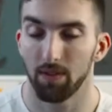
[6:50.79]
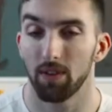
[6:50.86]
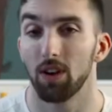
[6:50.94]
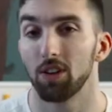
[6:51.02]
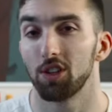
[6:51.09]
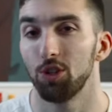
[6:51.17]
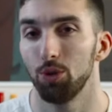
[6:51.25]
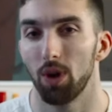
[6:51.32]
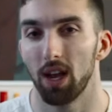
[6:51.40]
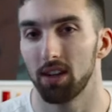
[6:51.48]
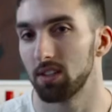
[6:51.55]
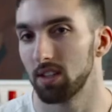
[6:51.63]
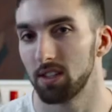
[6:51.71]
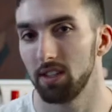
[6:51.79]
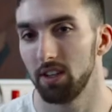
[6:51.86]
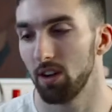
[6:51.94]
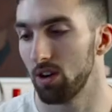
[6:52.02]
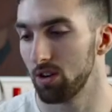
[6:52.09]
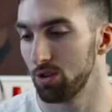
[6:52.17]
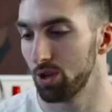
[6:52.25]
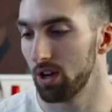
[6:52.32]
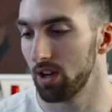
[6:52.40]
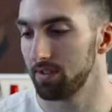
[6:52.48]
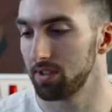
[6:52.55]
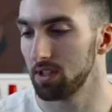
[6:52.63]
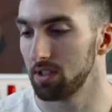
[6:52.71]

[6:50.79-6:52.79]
Got two SSD hard drives.